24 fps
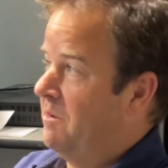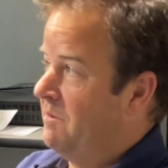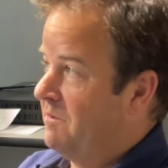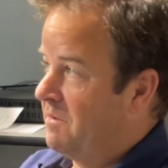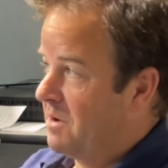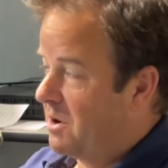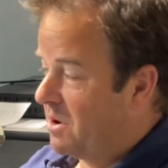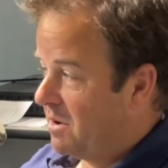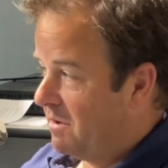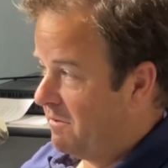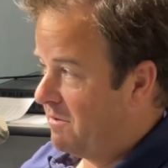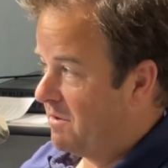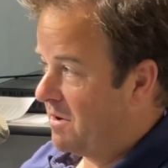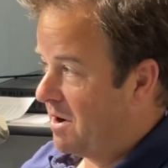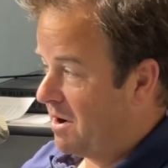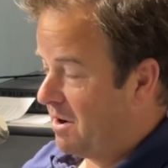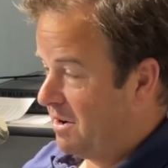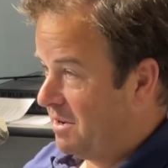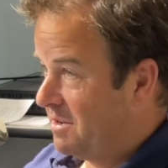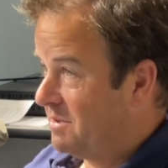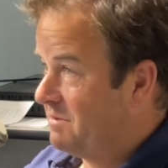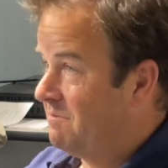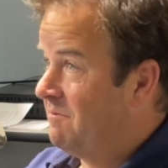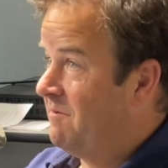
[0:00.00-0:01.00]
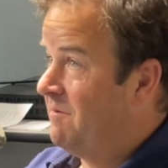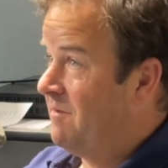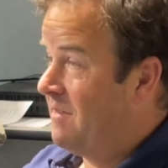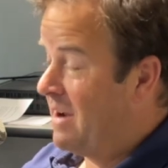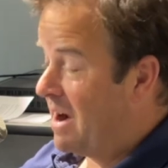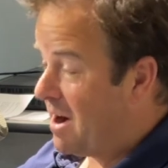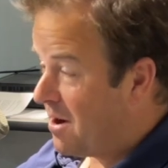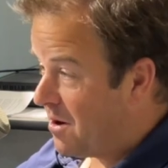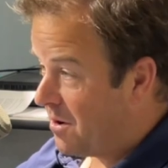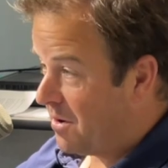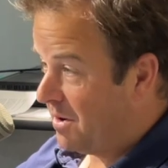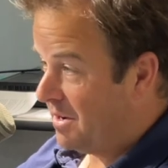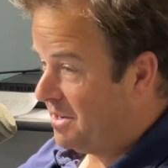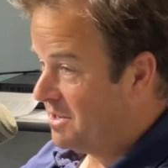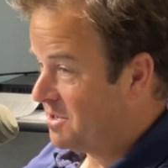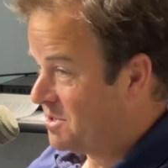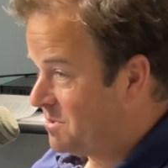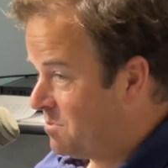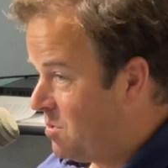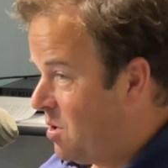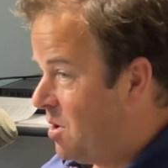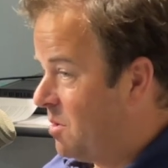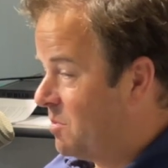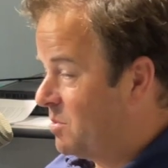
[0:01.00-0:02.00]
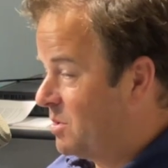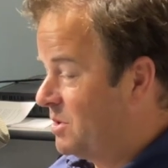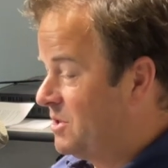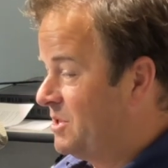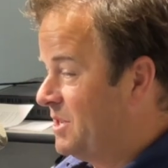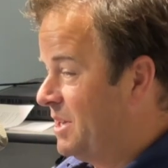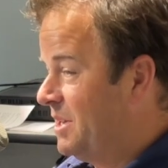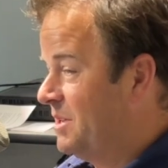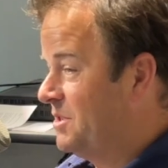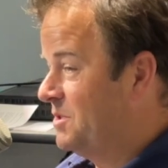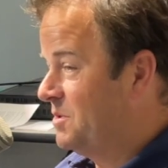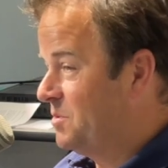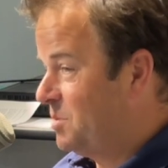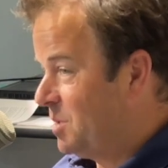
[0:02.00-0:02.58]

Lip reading: very, very, very small percentage